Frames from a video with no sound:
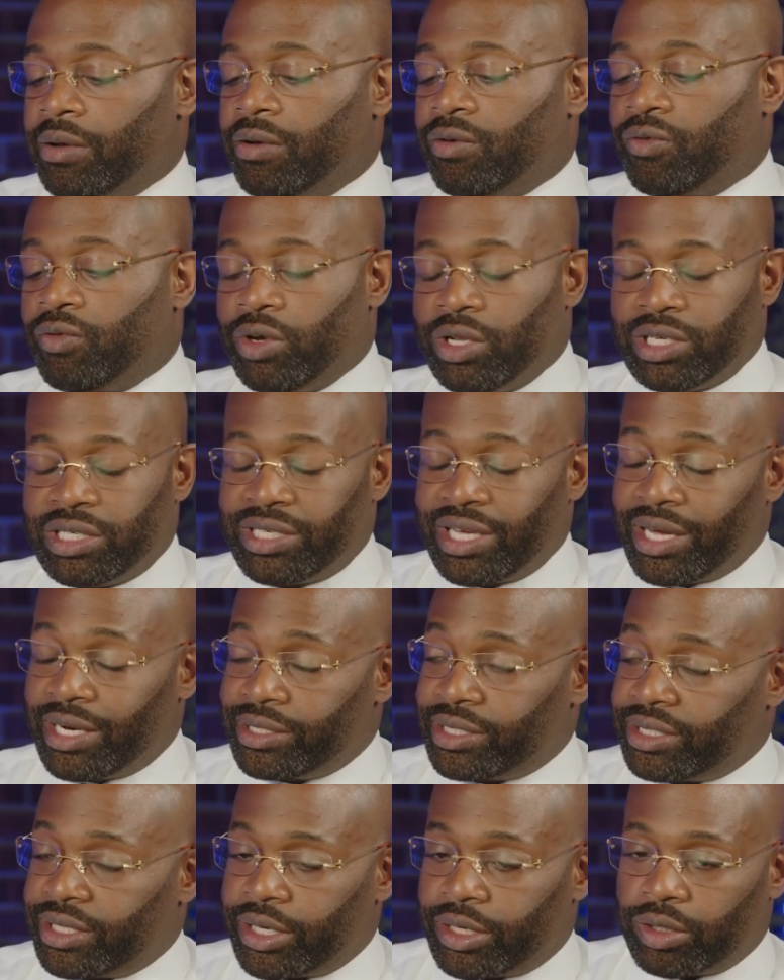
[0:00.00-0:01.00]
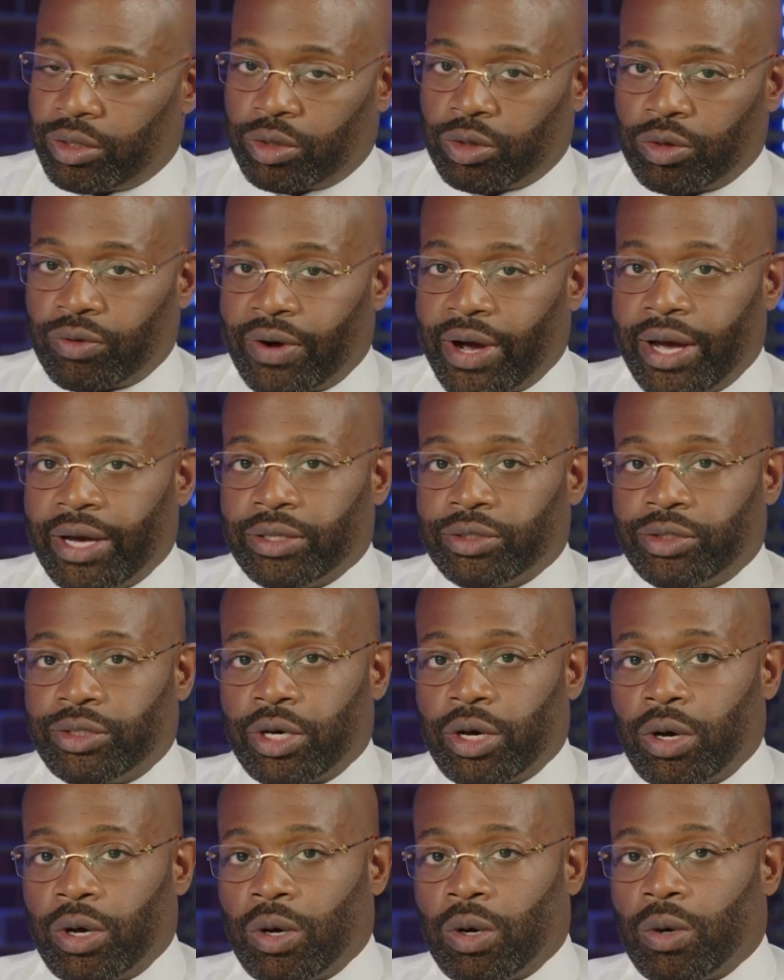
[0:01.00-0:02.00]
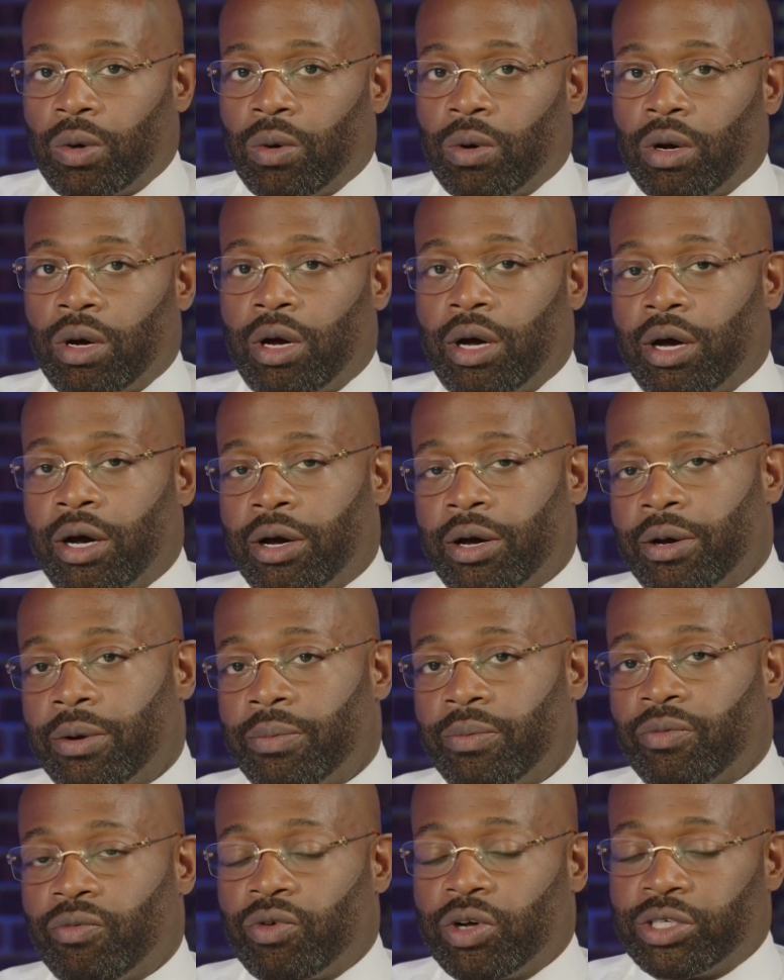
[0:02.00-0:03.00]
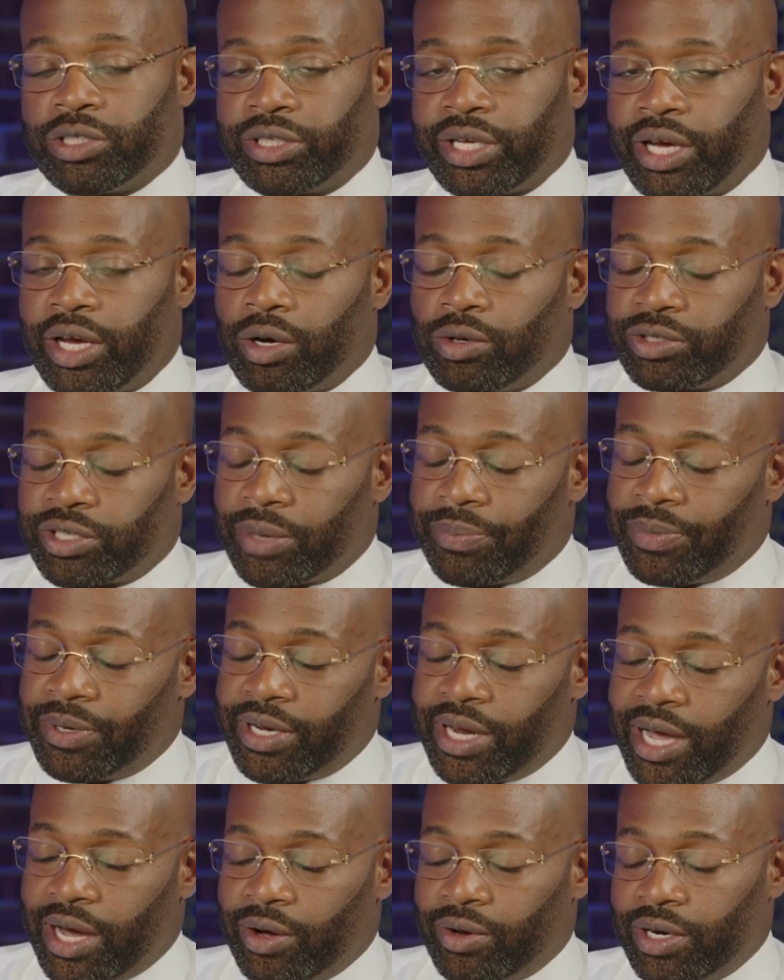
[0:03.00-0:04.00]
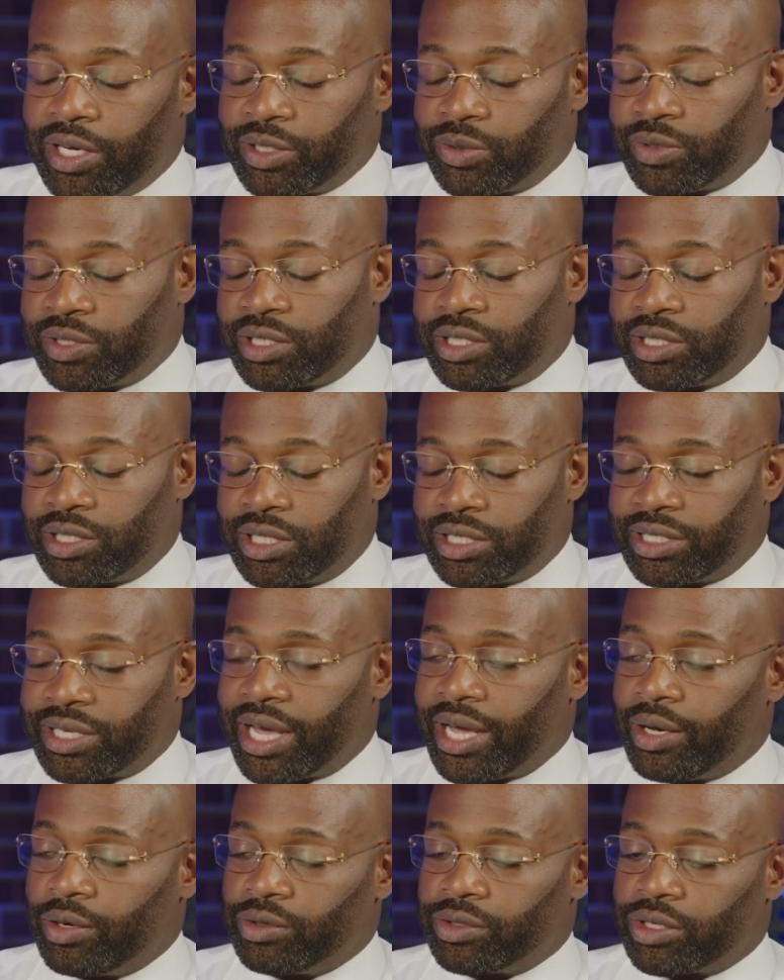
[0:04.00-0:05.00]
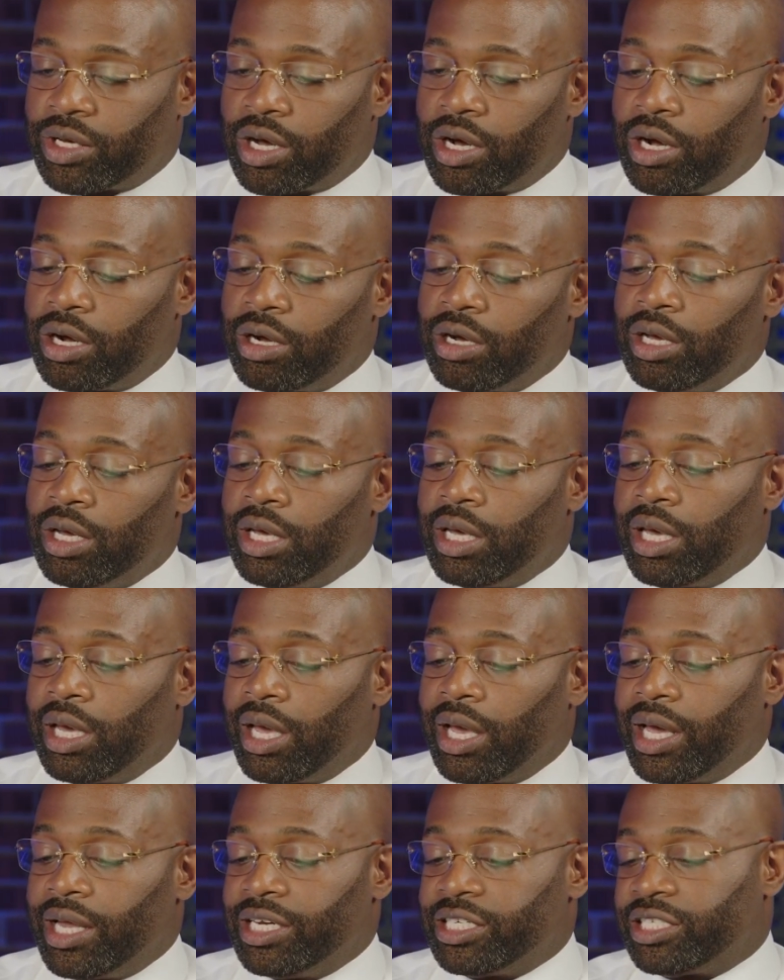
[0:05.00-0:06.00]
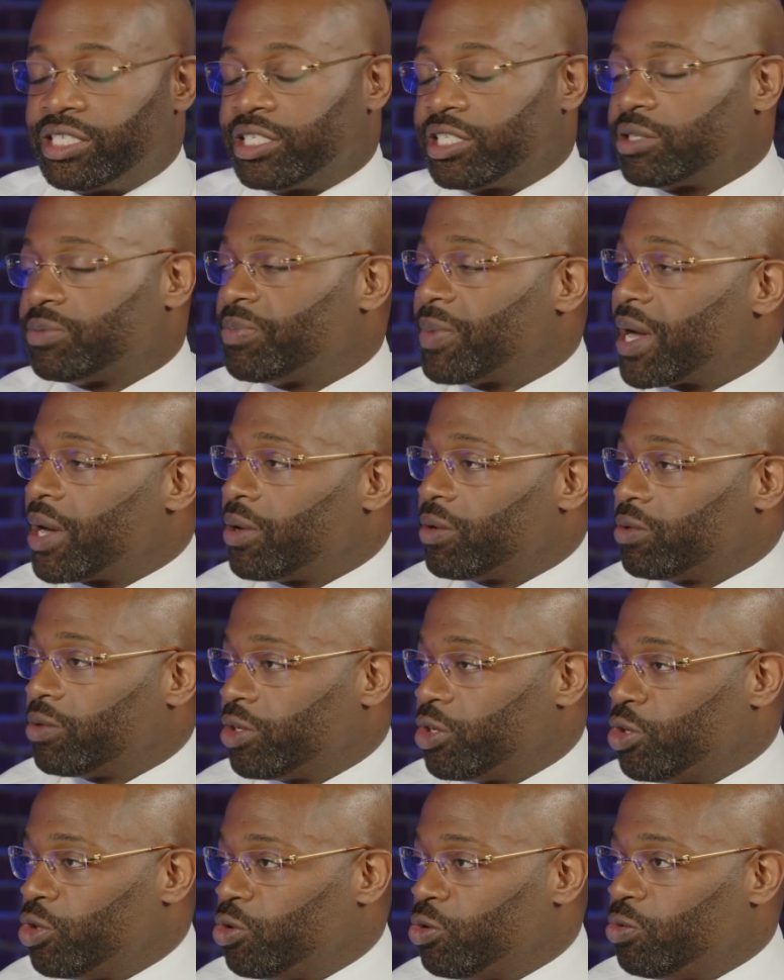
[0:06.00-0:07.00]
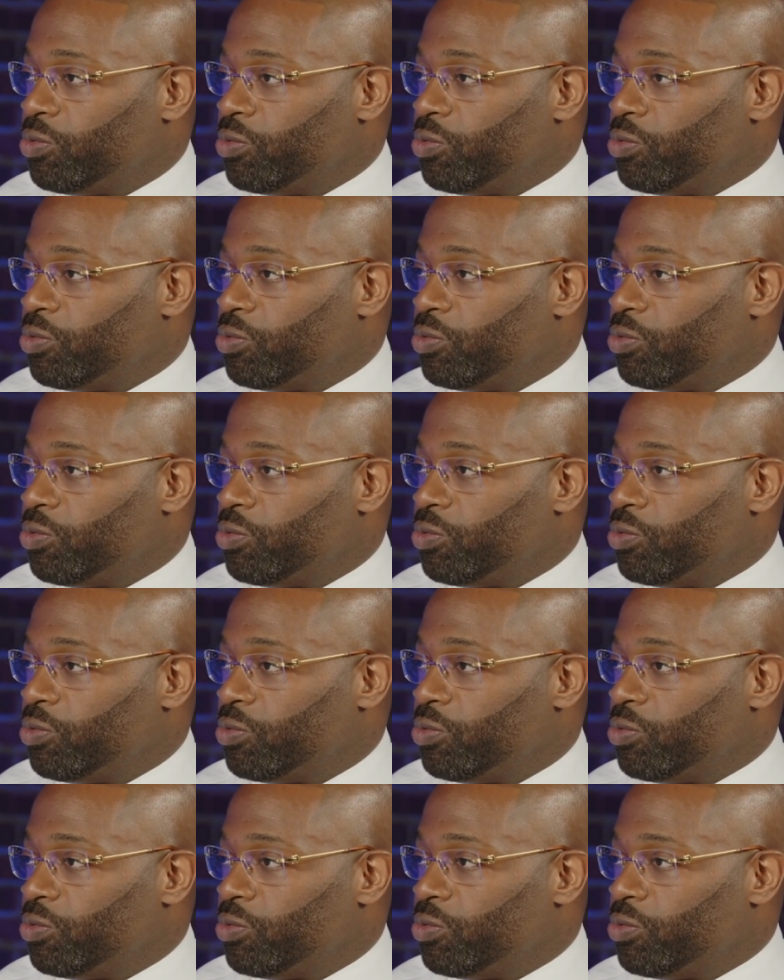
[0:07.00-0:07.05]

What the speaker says: real estate is cyclical, right? So real estate goes up and down. That's what the cycles are. And this is just about you